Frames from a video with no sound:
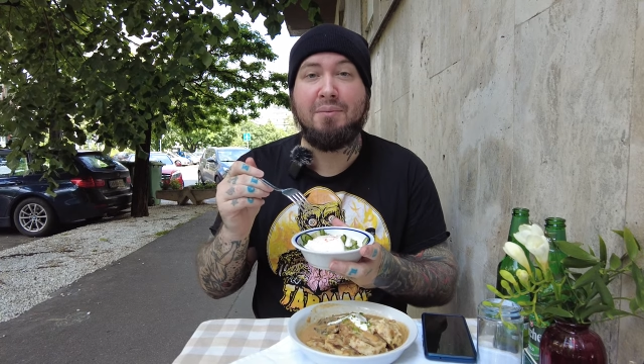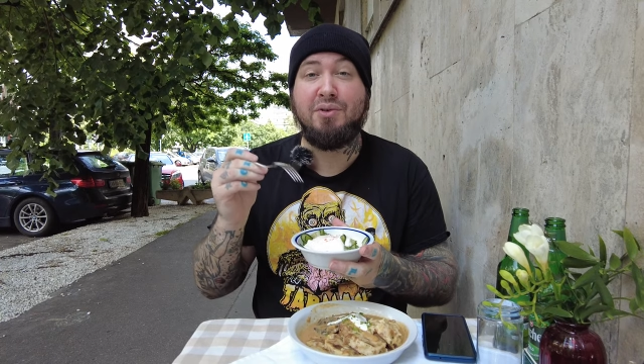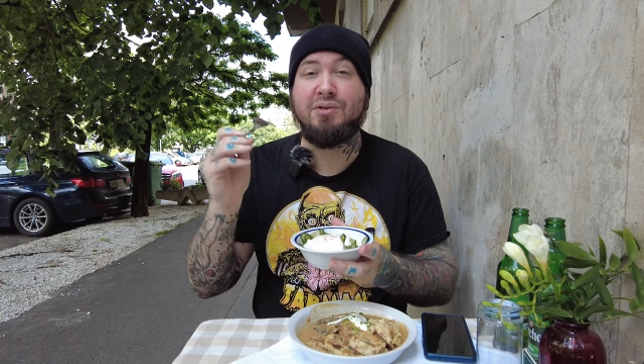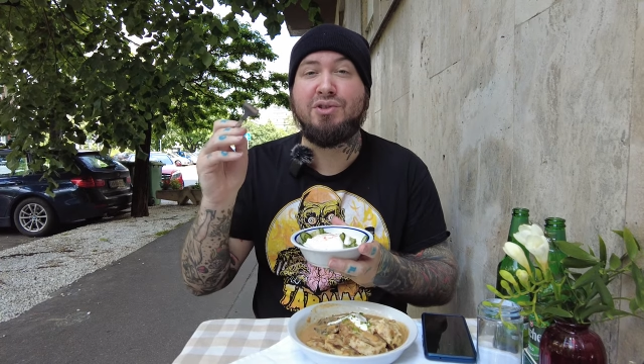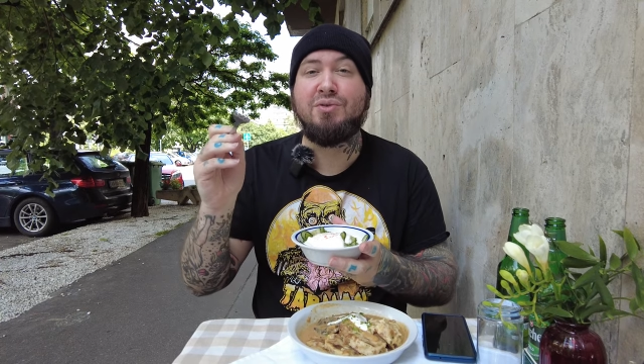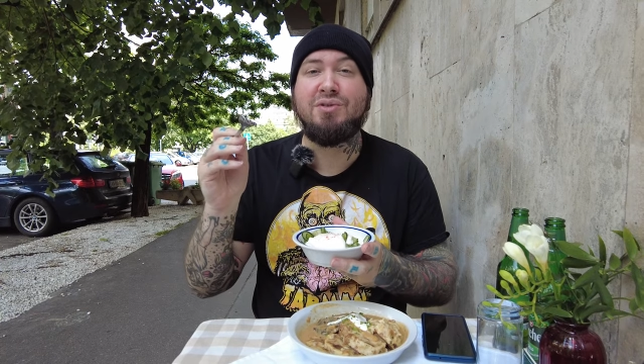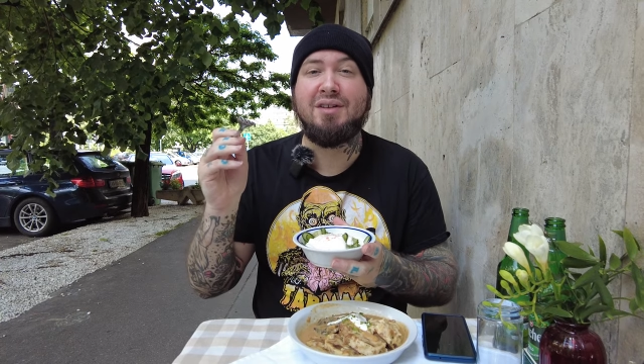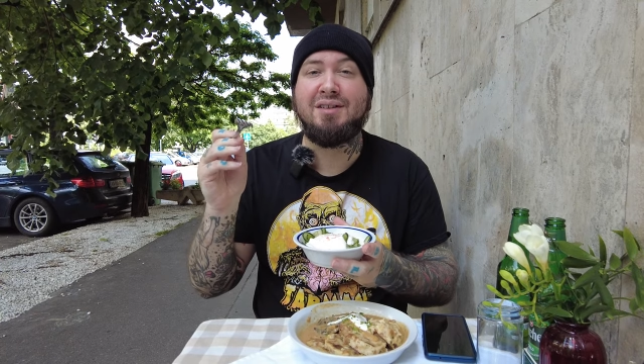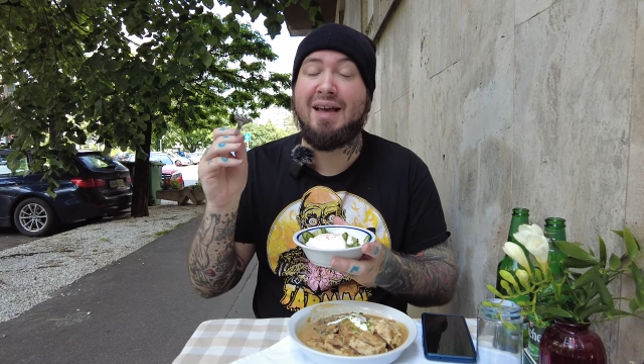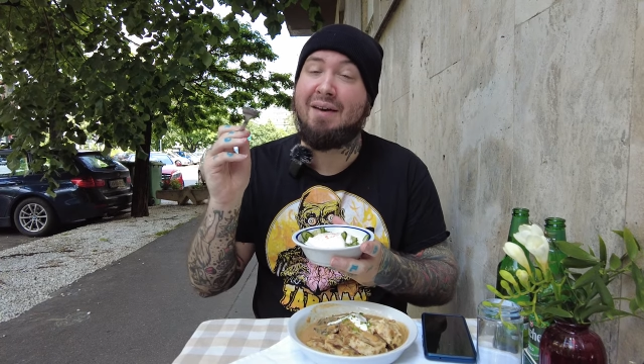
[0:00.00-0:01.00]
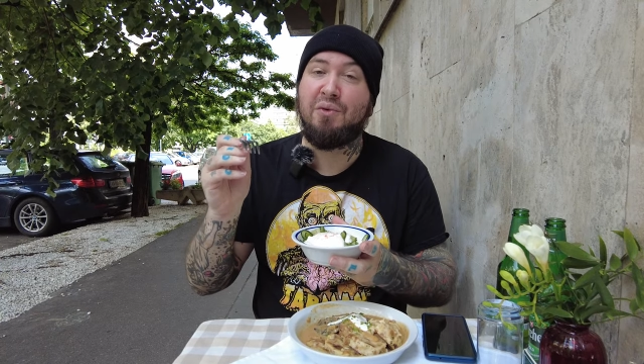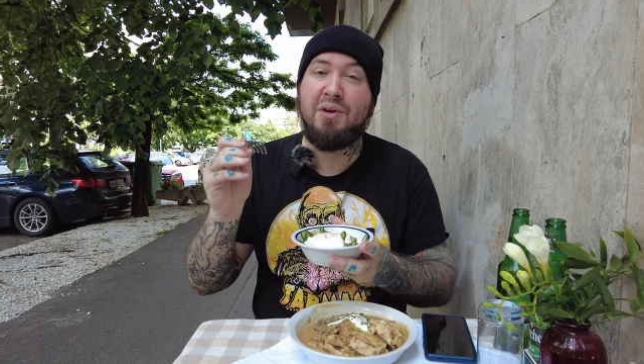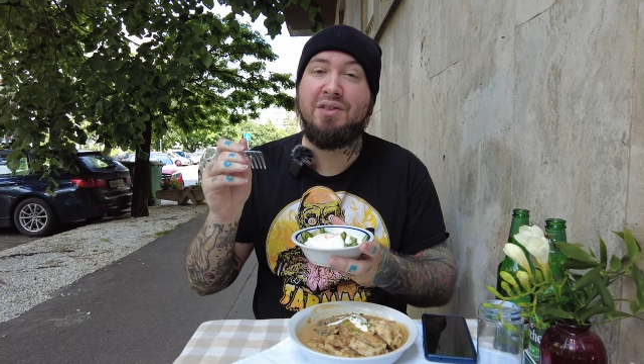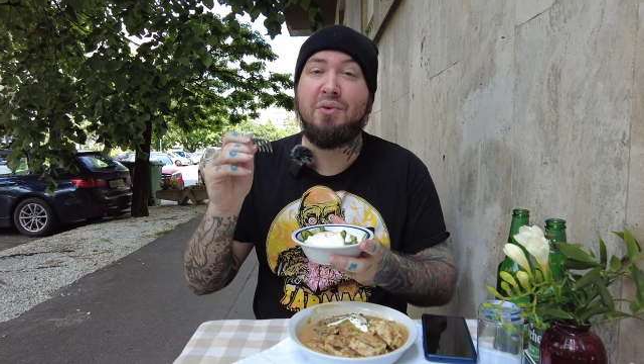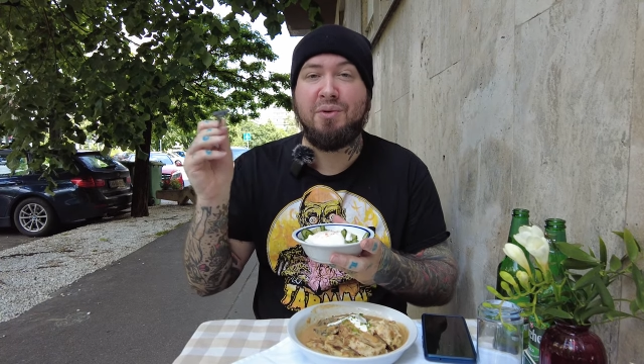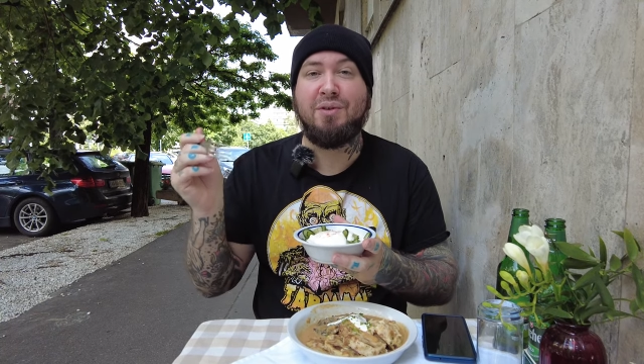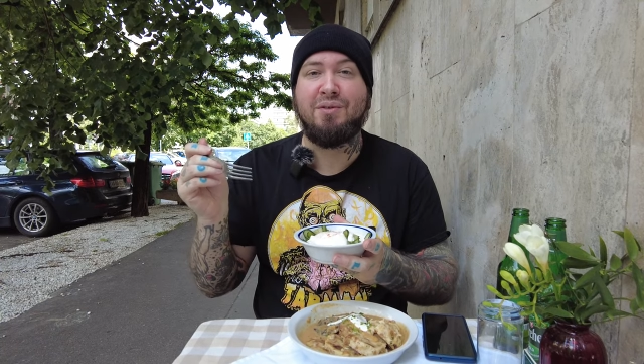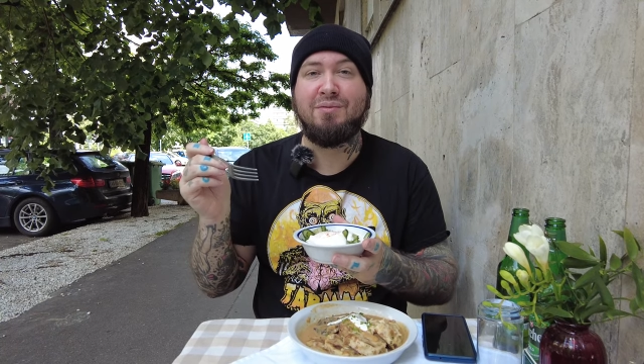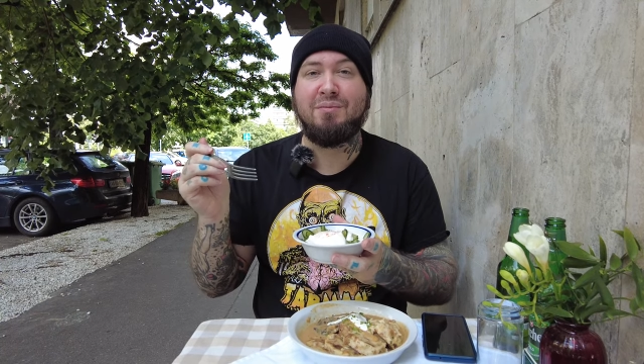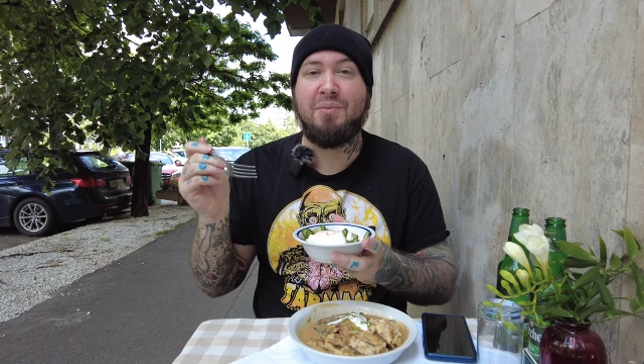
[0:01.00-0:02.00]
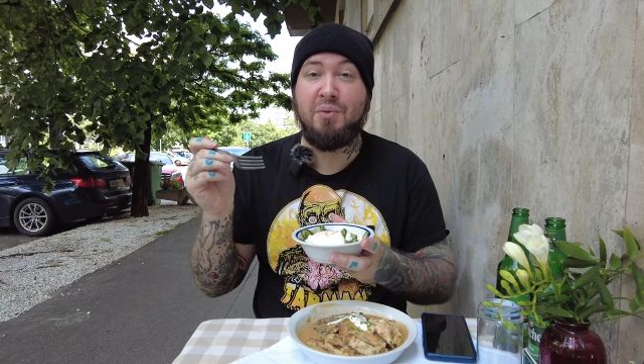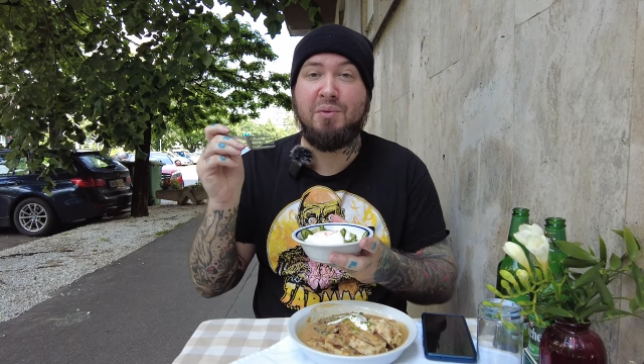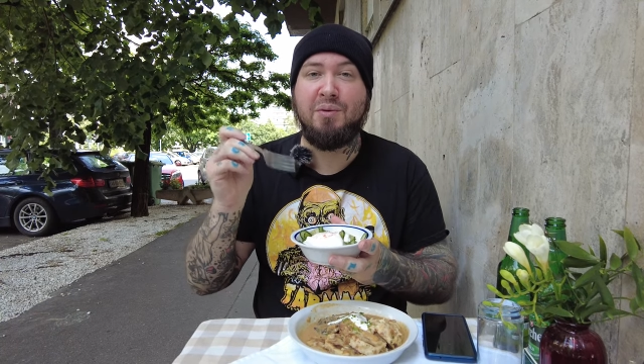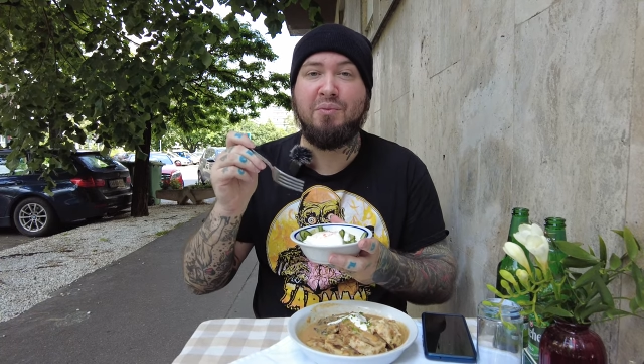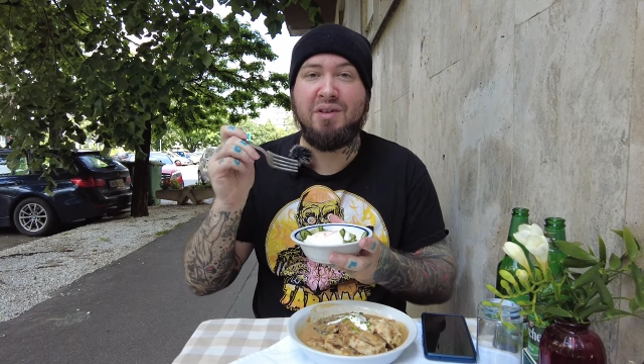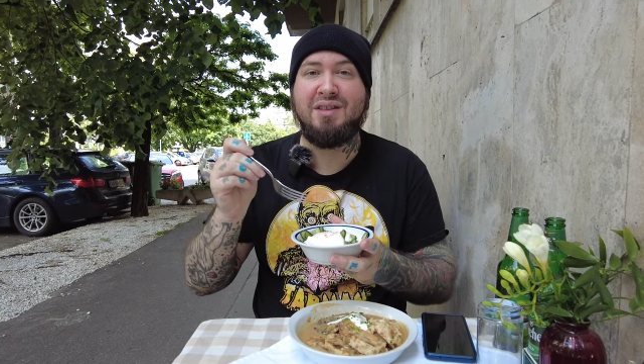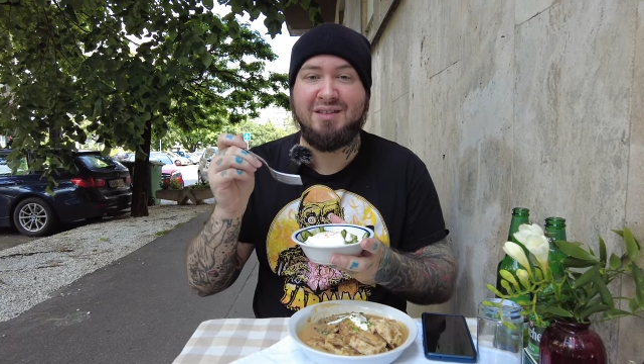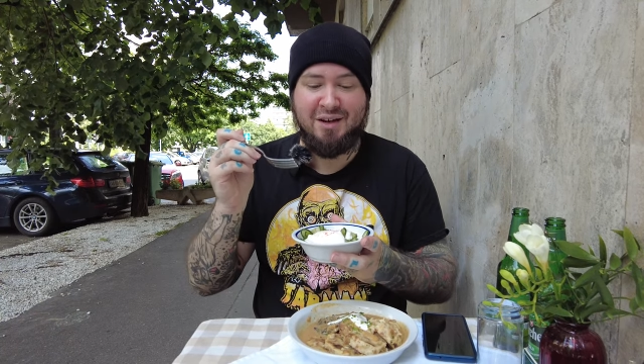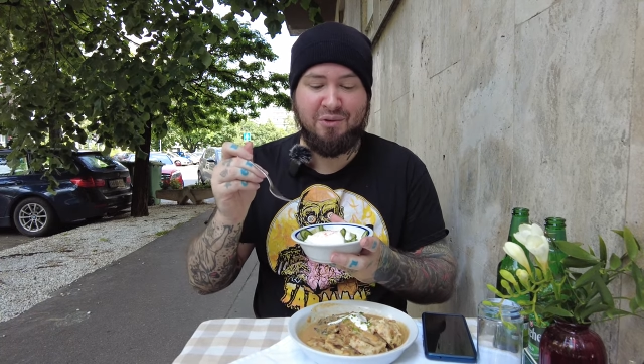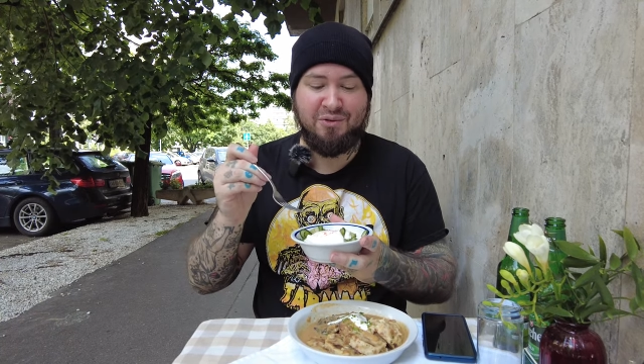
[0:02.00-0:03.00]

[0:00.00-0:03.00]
You could choose to have it with or without, but we went with sour